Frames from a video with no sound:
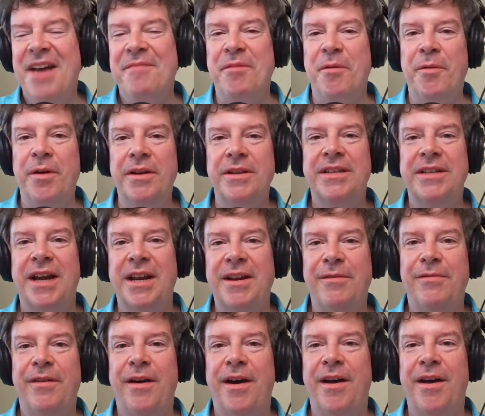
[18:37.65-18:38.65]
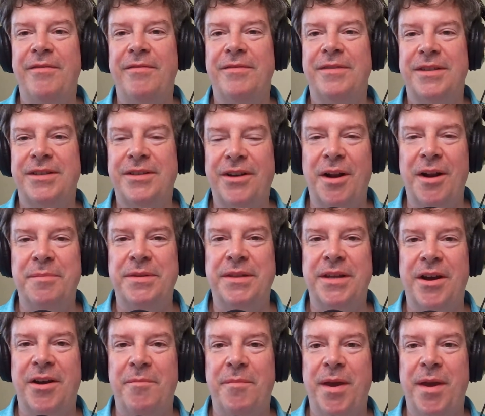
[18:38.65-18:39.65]
But Windows 95 startup
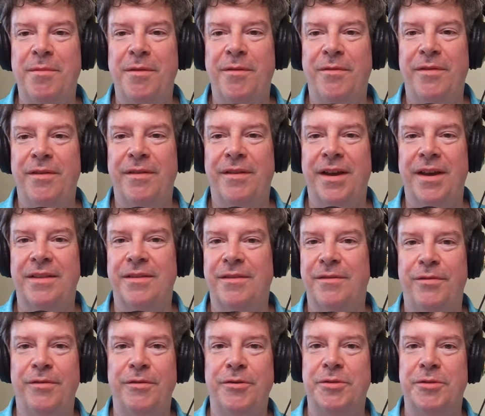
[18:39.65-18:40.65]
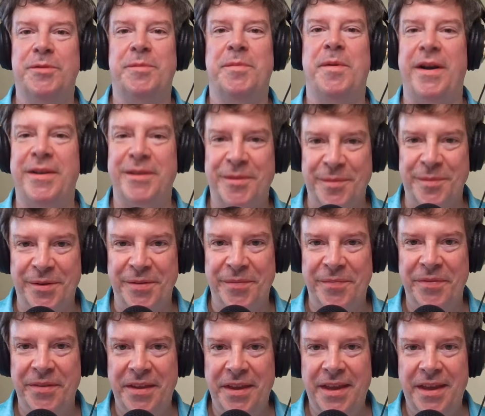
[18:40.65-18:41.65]
sound made me feel like the future was possible.
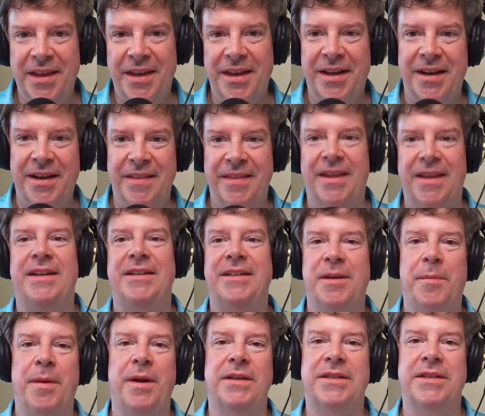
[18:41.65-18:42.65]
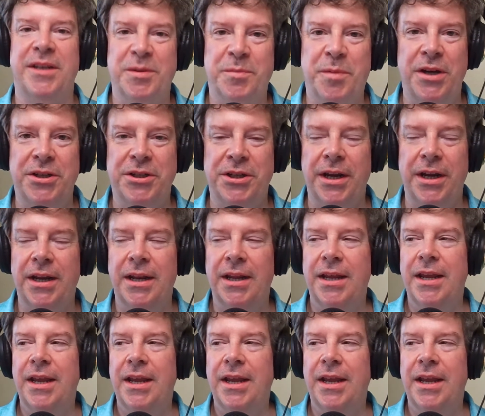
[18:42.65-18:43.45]
Then I did my Excel spreadsheet.